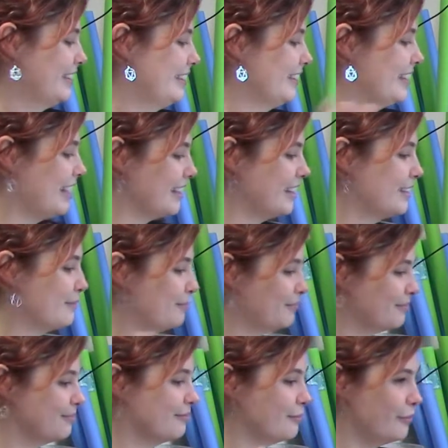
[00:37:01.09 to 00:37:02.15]
like
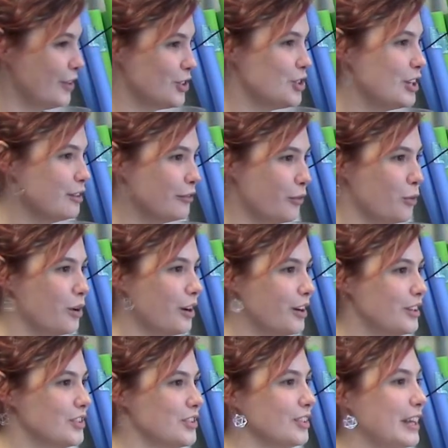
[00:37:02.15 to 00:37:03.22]
fishing for
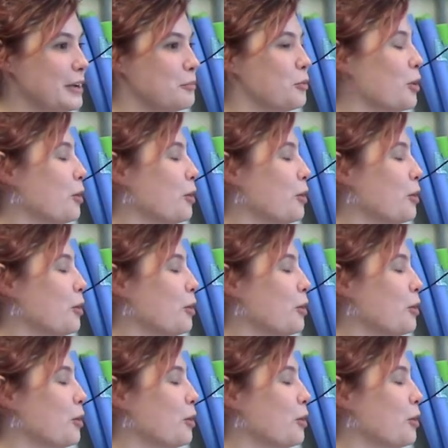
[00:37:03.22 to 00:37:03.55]
to like more